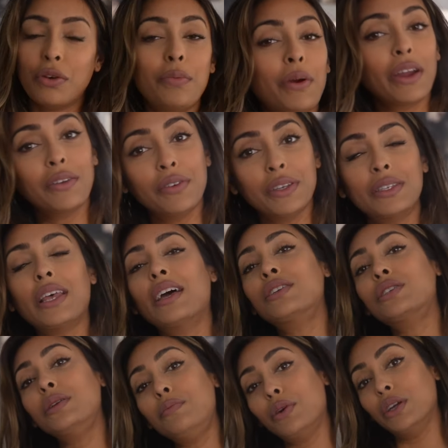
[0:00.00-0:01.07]
breakfast,
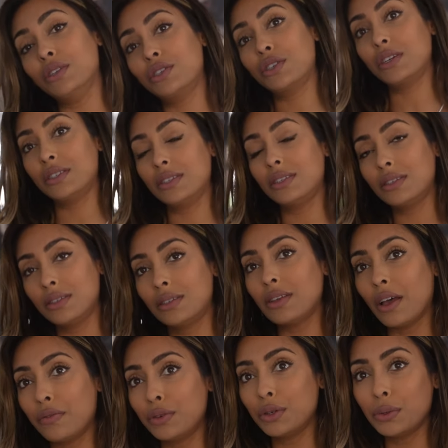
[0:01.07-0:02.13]
actually brunch, because it's
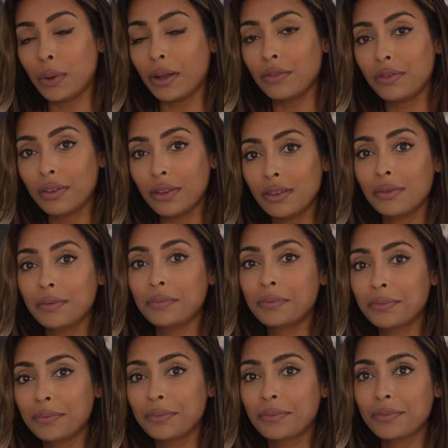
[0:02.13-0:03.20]
after 12.
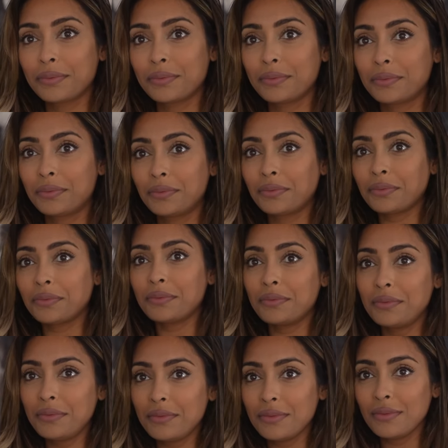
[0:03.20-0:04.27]
And um, what do
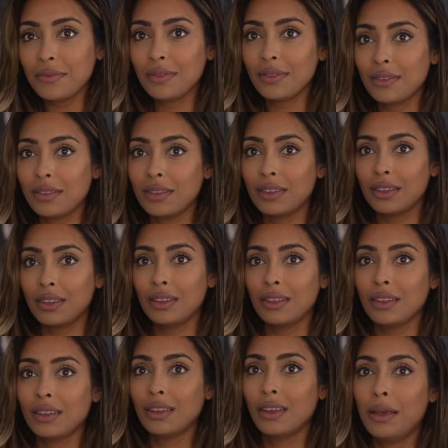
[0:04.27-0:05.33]
you recommend from there?
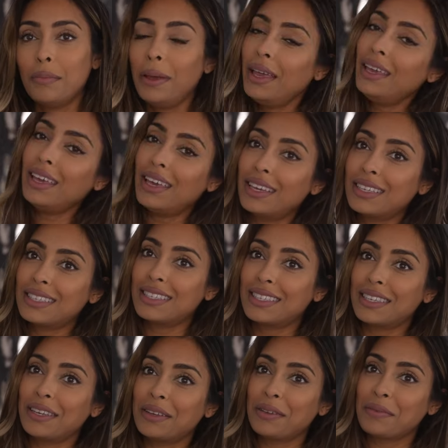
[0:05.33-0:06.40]
Pancakes. Well, you're getting
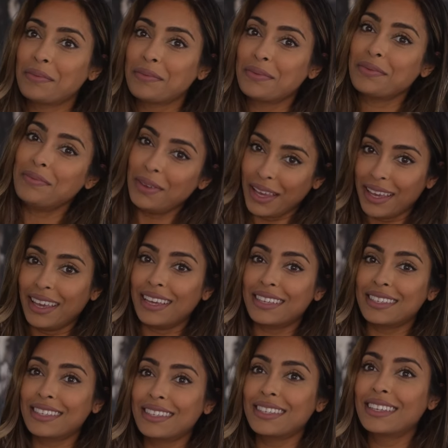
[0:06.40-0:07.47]
pancakes. Pancakes.
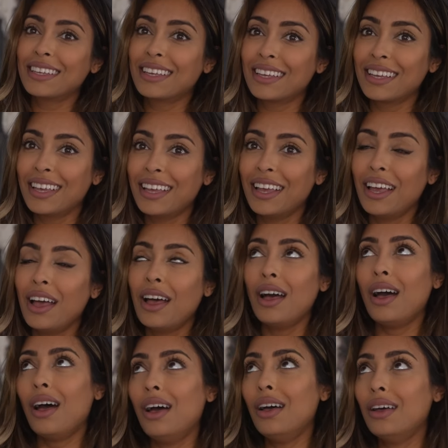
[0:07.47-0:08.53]
I can't.
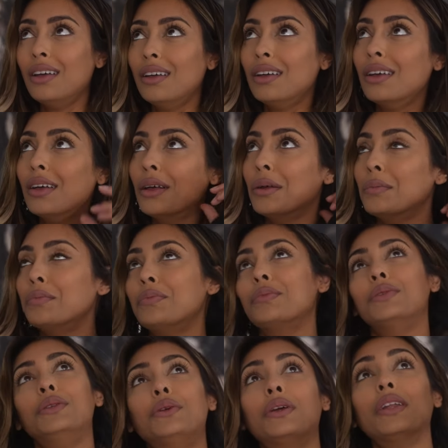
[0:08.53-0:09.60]
And Tony um, and the um, crew.
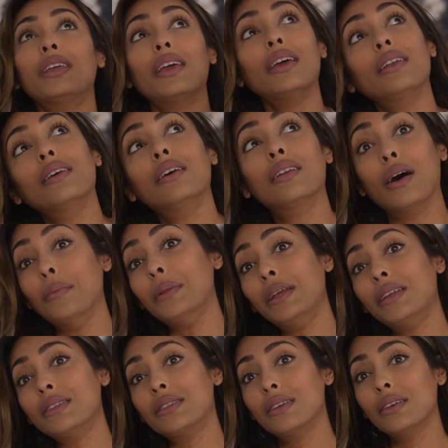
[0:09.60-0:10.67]
You could get an
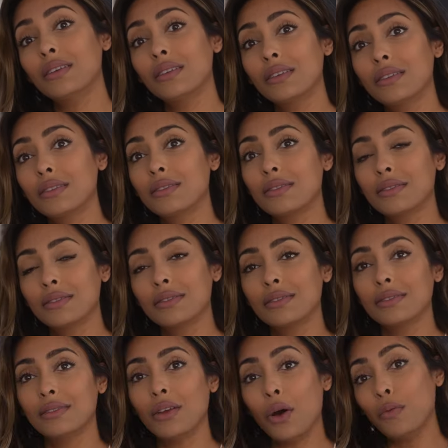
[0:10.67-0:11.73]
omelet,
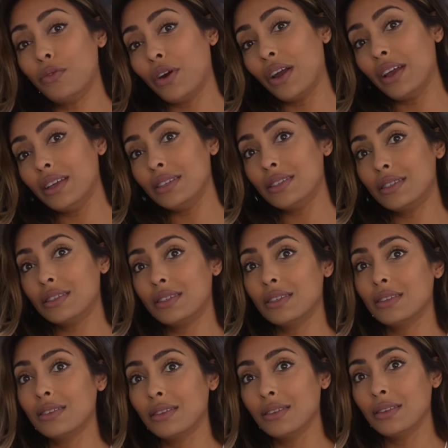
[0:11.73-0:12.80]
home fries,
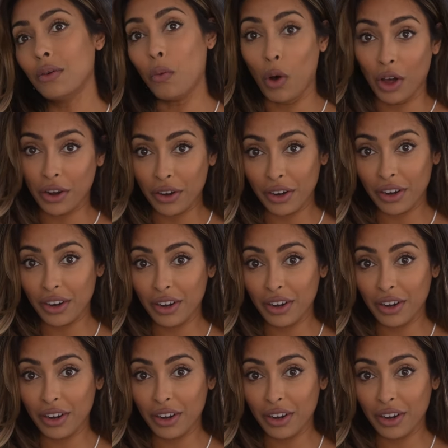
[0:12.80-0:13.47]
water,